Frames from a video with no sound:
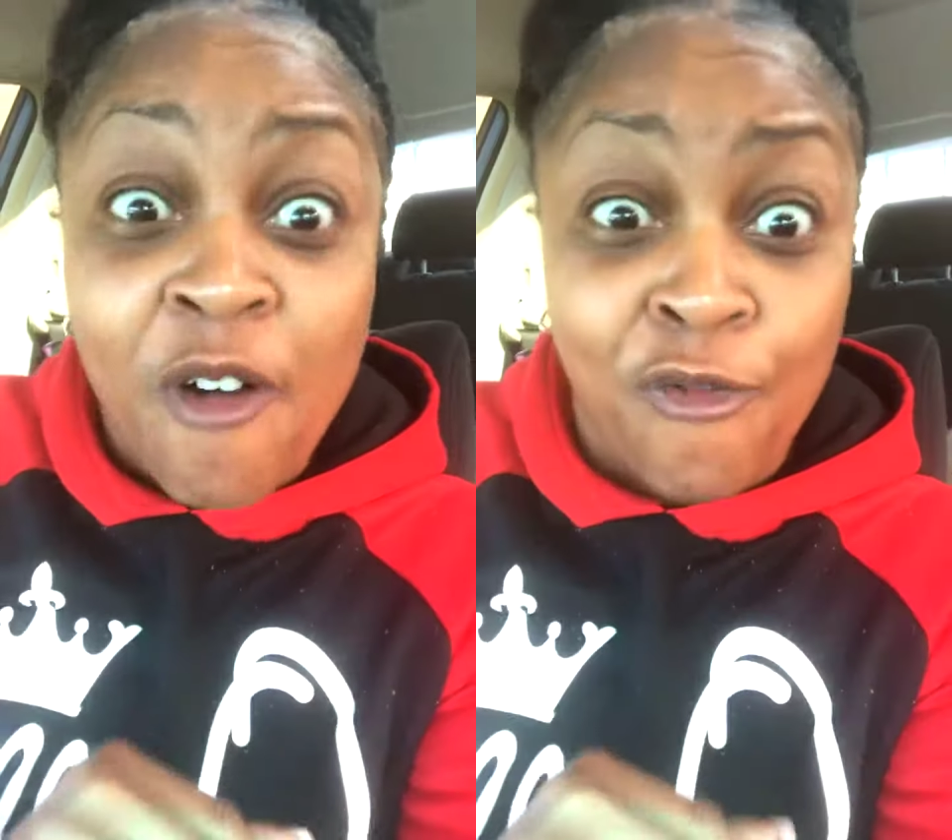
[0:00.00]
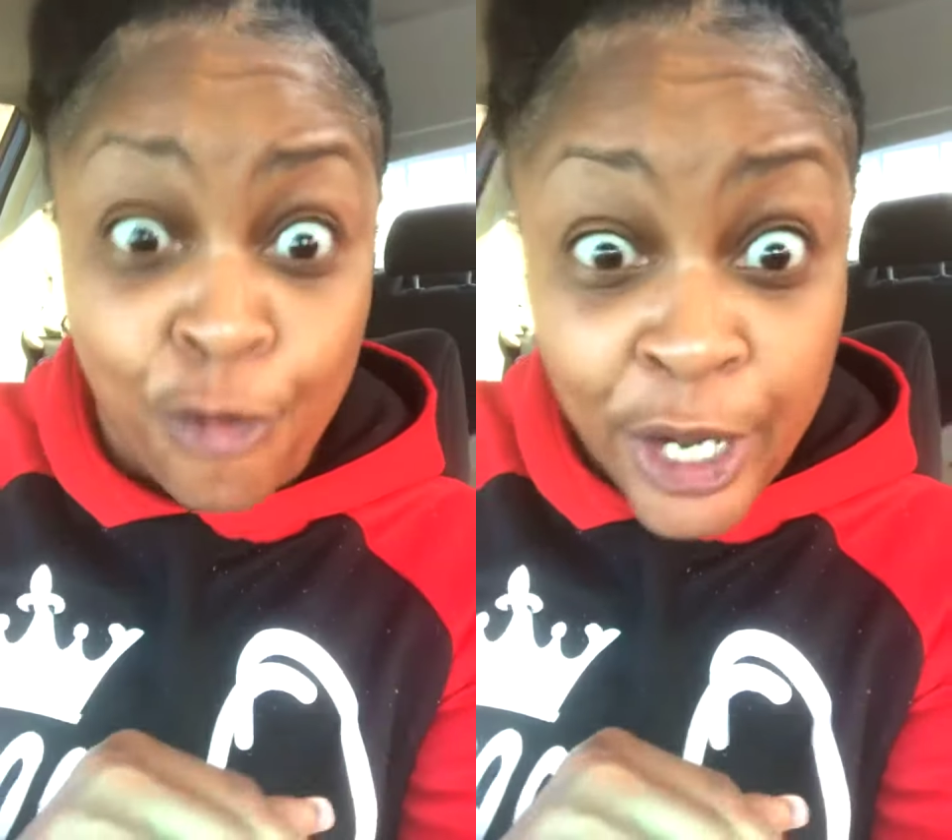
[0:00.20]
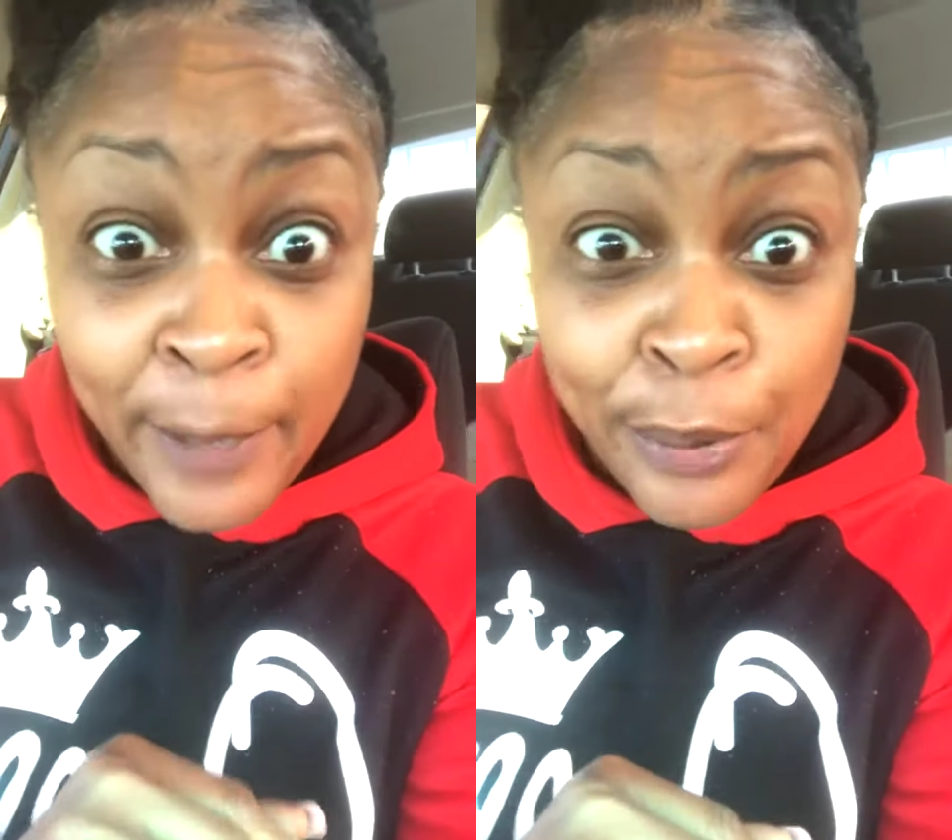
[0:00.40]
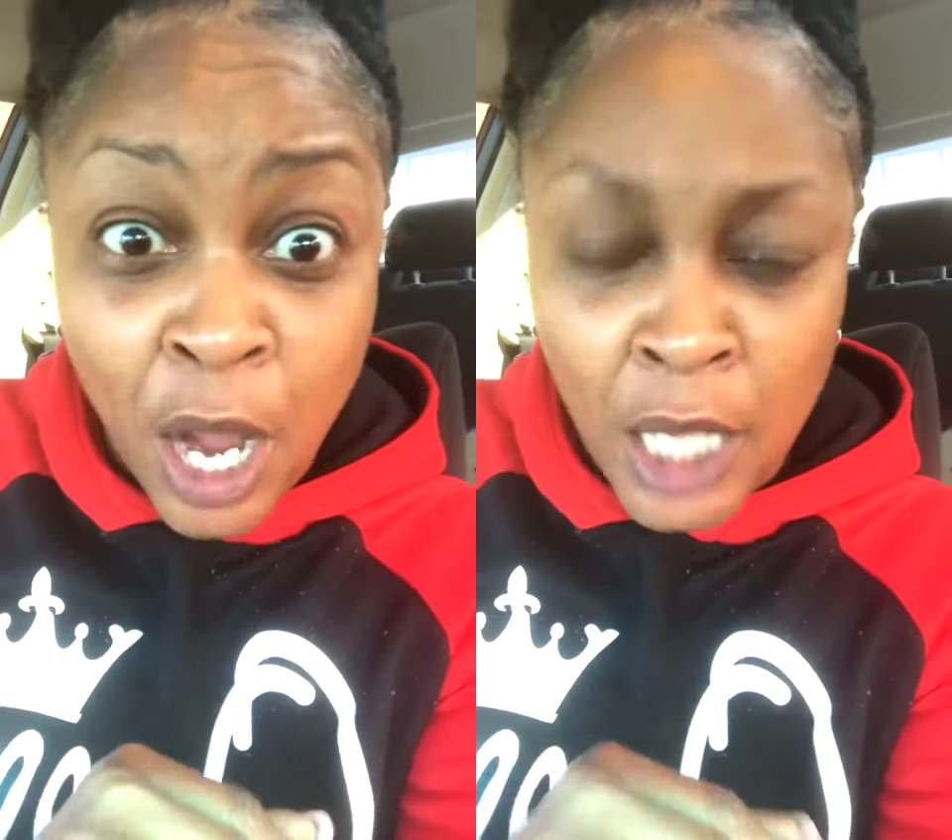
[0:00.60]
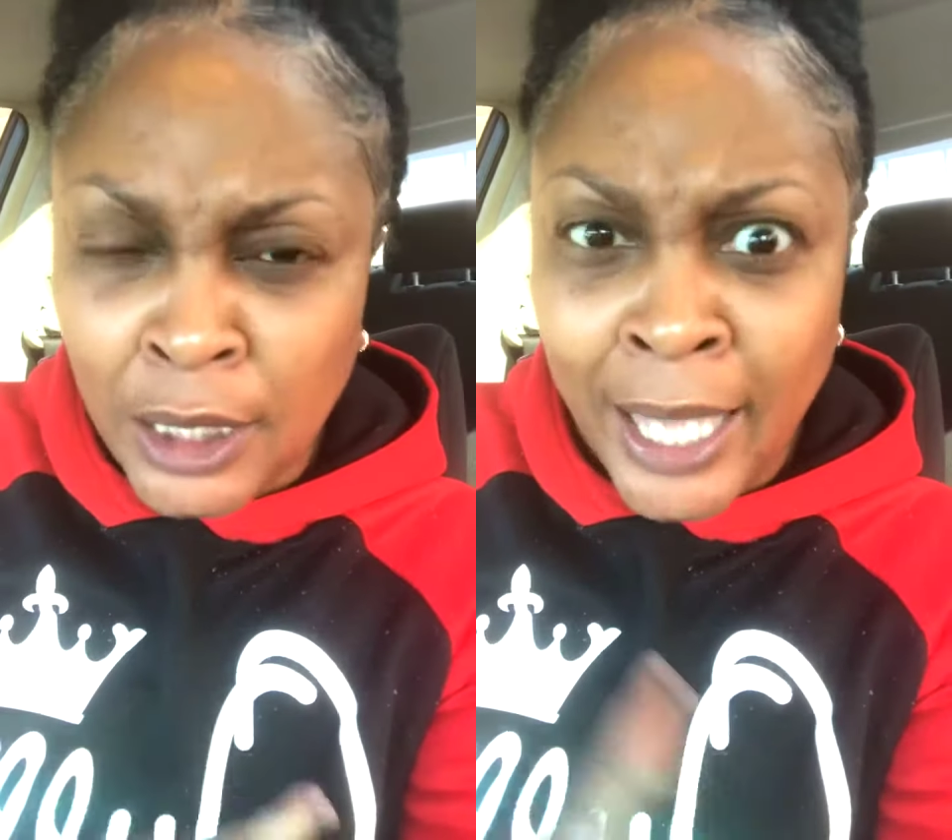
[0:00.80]
free
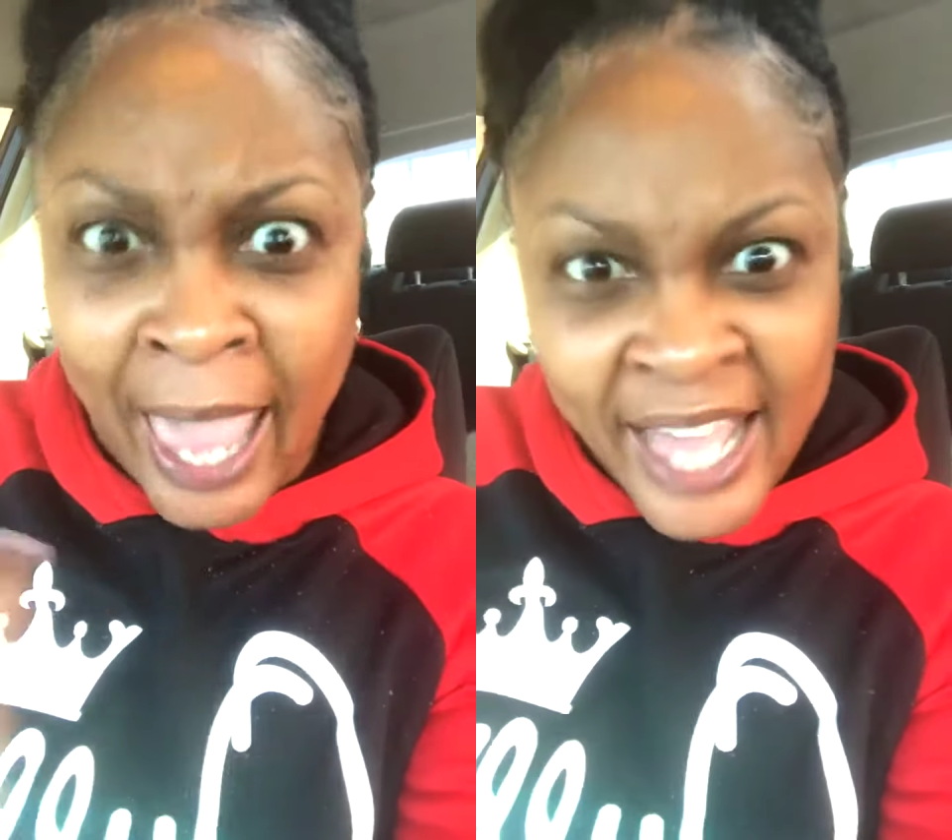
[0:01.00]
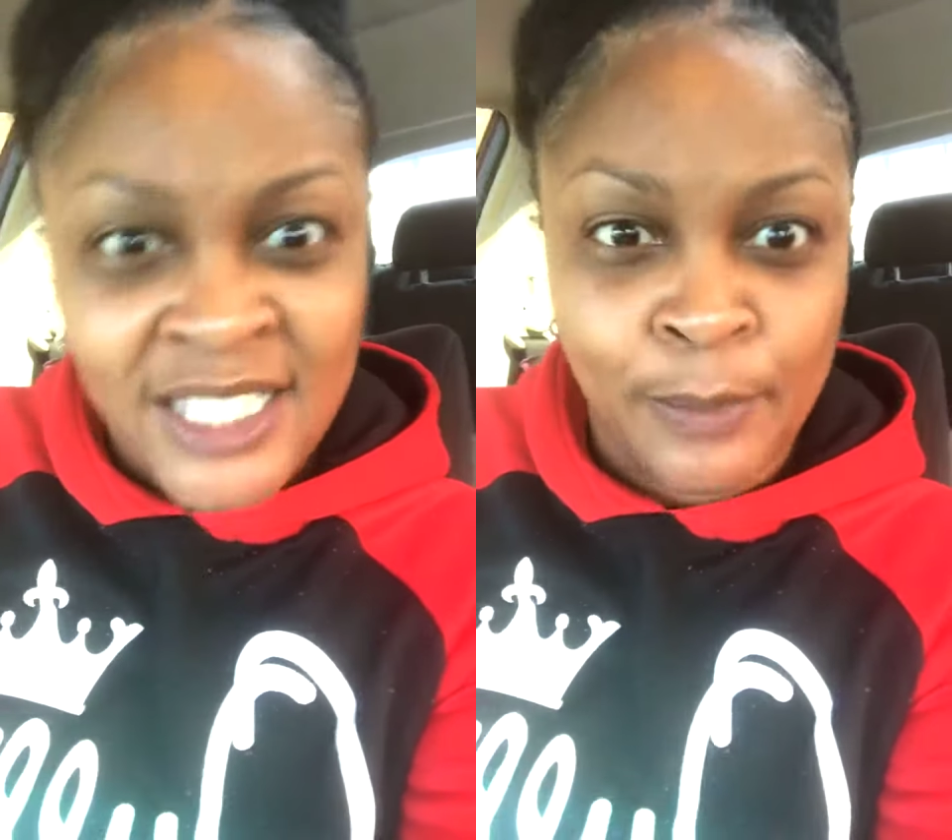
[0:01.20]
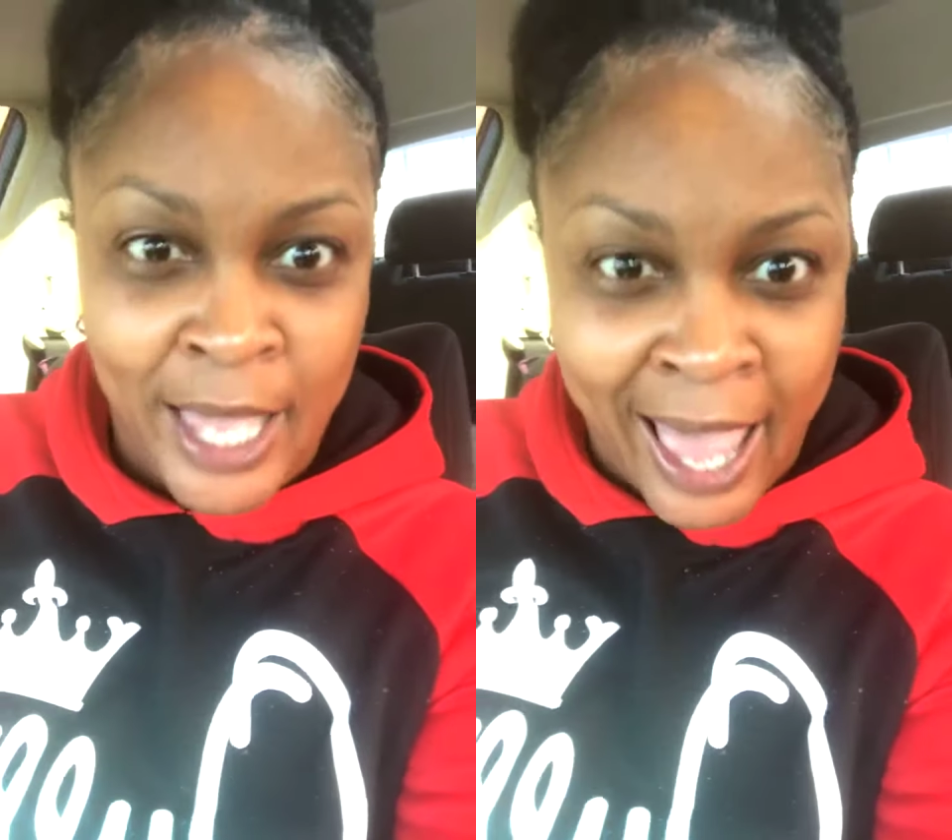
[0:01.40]
product. Ask me